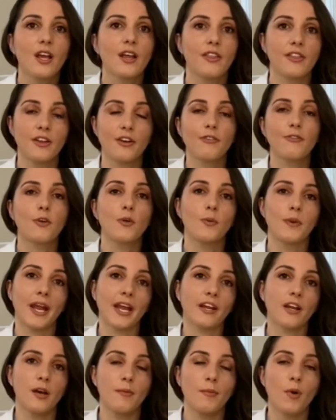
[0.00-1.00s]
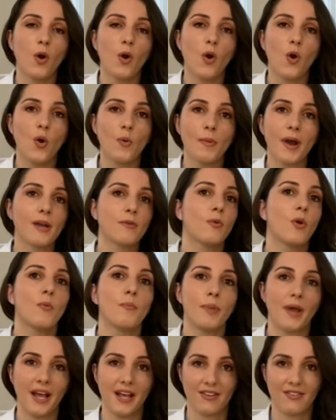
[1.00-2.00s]
Therefore, when I come home, I
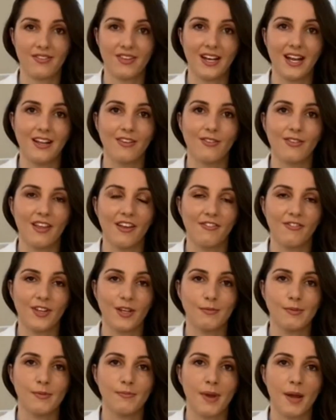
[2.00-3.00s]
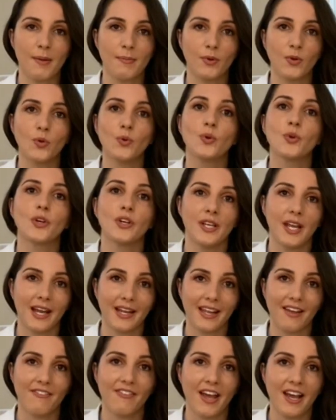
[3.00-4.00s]
won't pass it on to that family member who could not
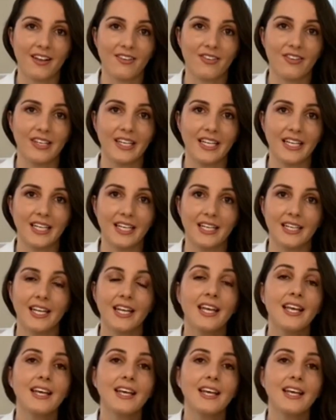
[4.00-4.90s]
get vaccinated.